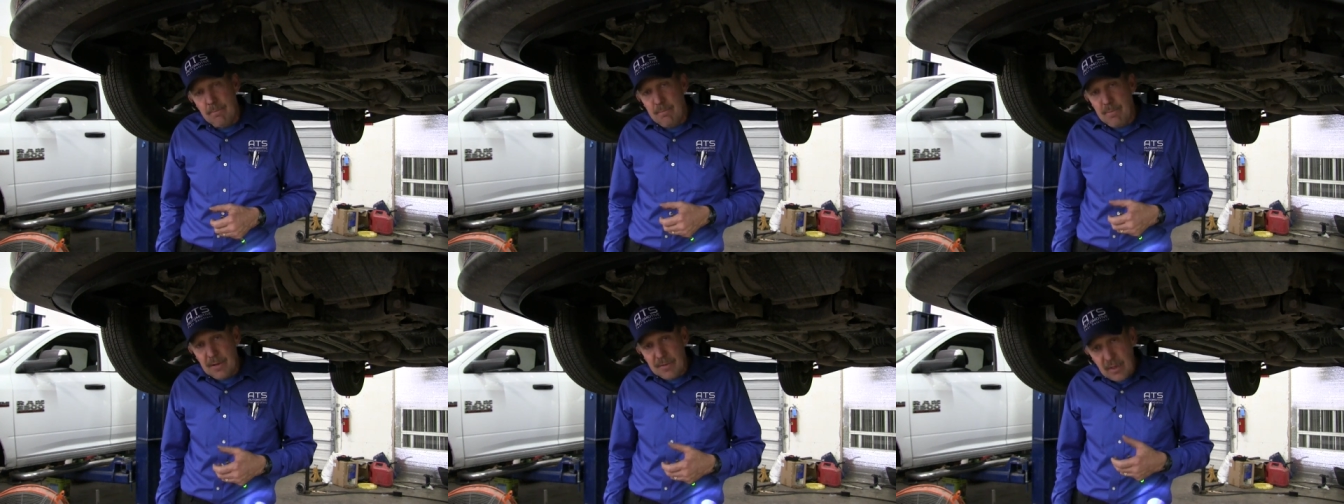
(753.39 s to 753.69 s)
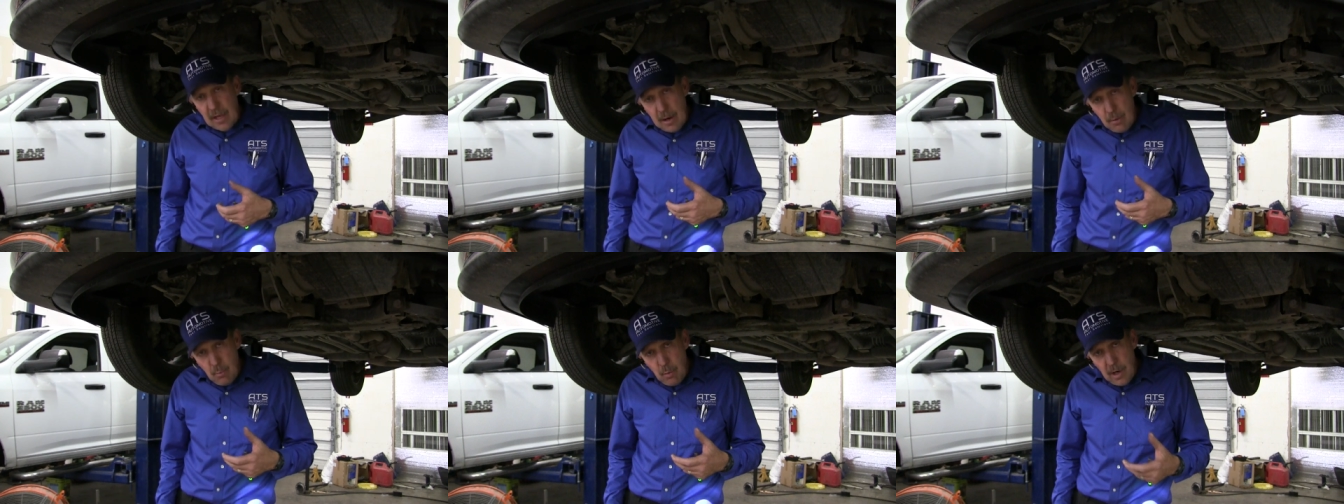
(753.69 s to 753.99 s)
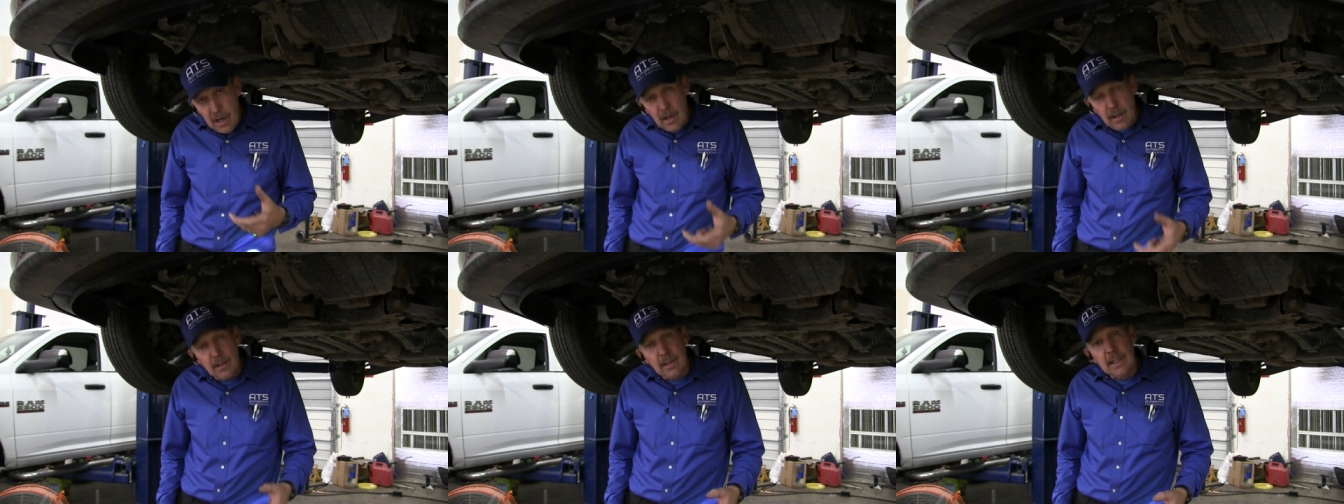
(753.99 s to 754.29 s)
but they
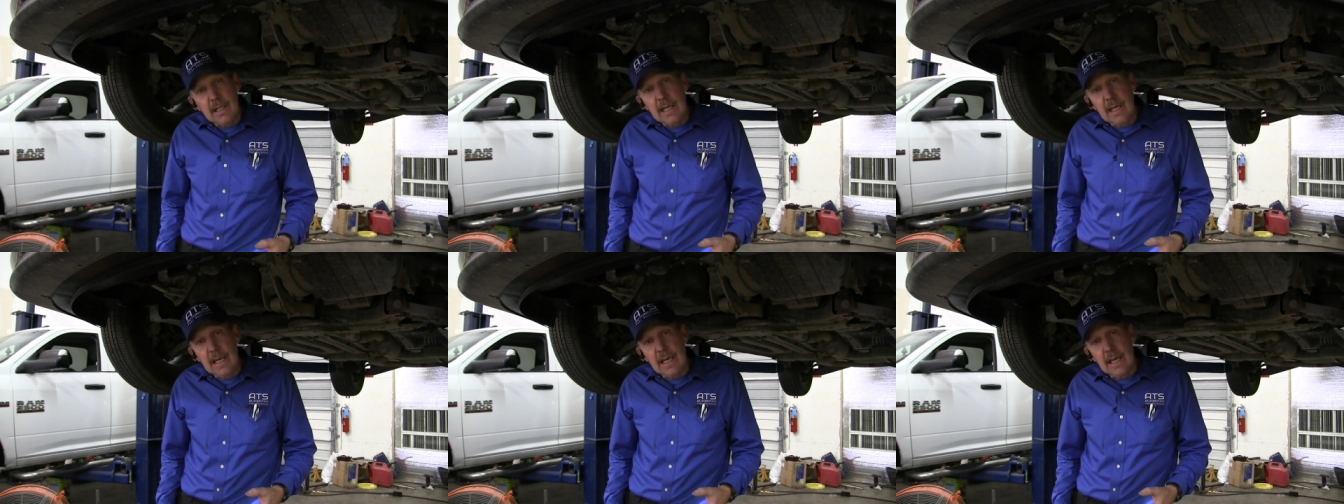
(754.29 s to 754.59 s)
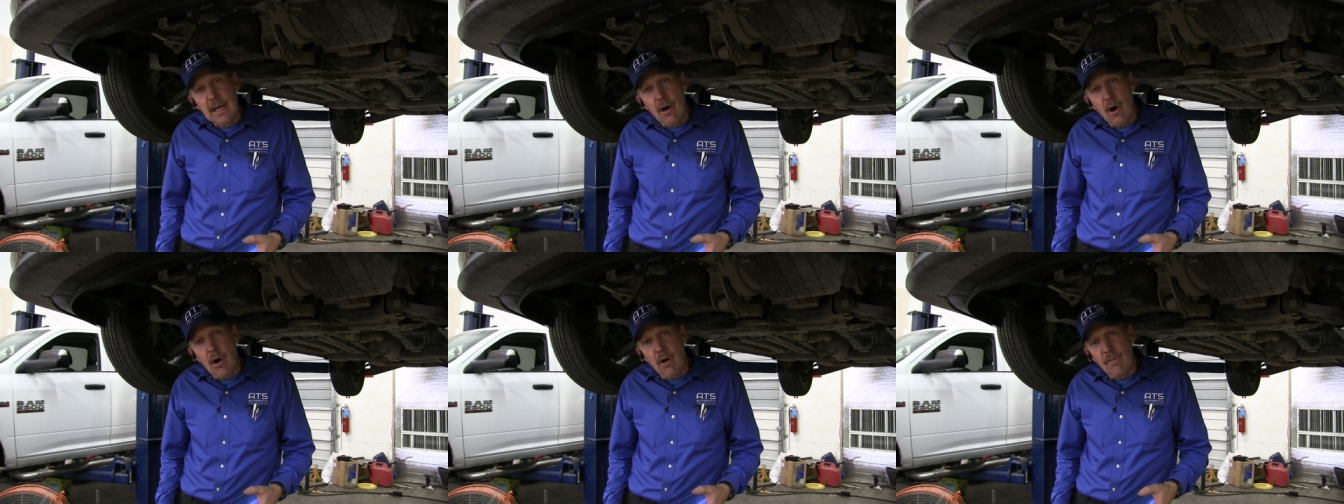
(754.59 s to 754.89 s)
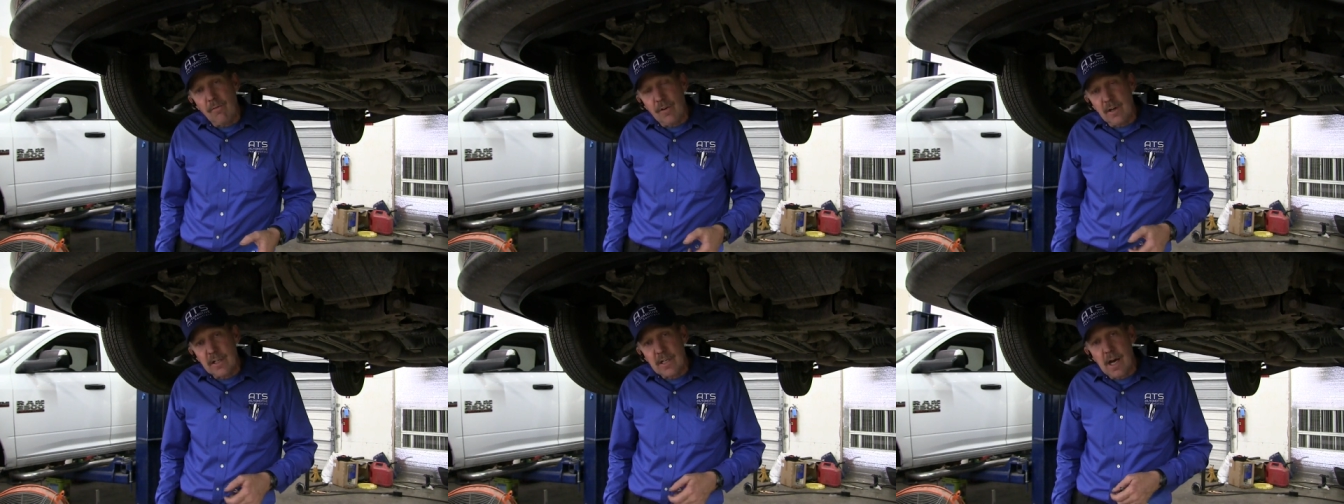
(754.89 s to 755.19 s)
will leak
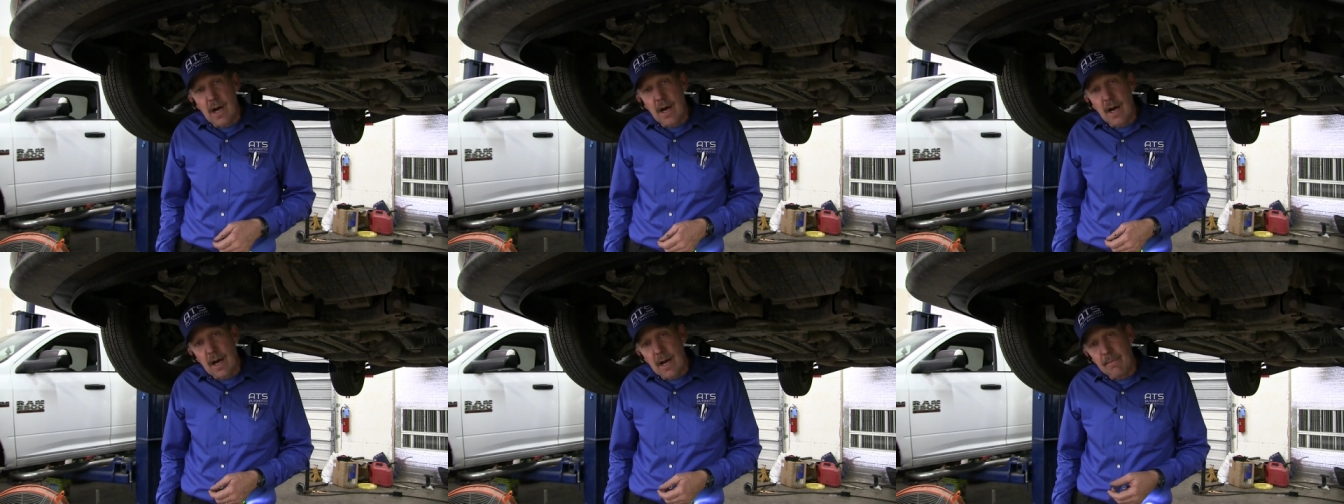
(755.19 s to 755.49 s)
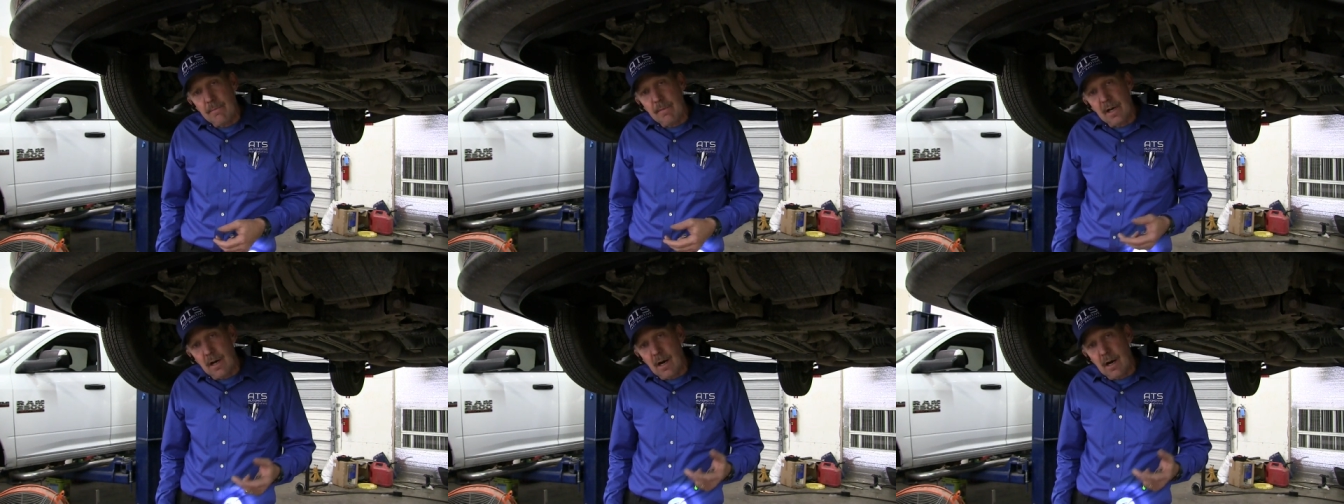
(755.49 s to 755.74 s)
over time